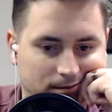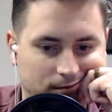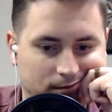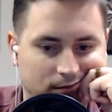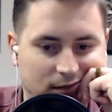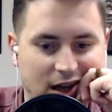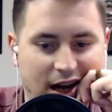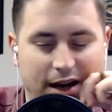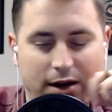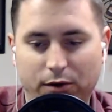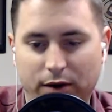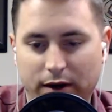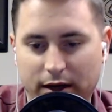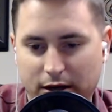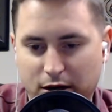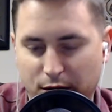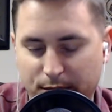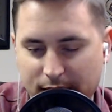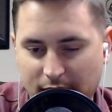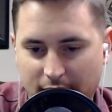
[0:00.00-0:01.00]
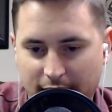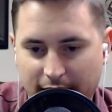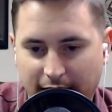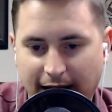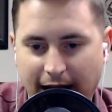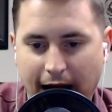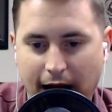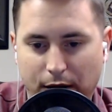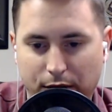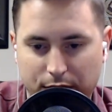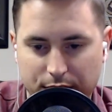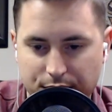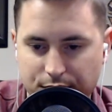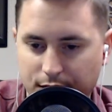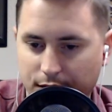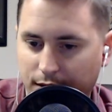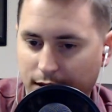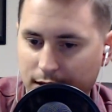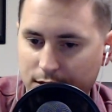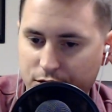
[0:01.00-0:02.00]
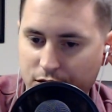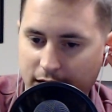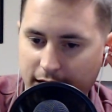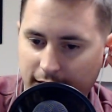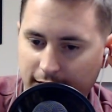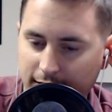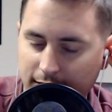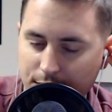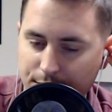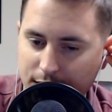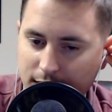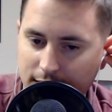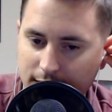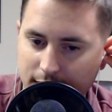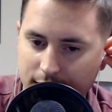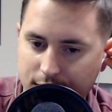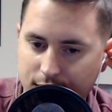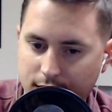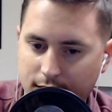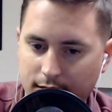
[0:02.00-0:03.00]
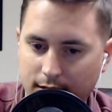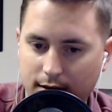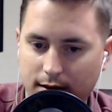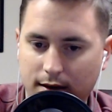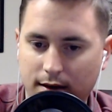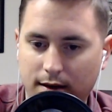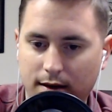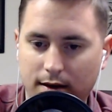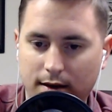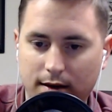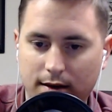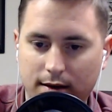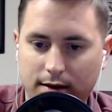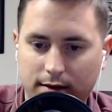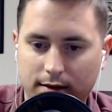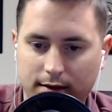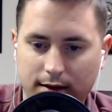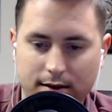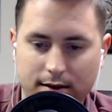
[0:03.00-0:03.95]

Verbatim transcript: I don't want to go beyond an hour, so I'll try to limit this this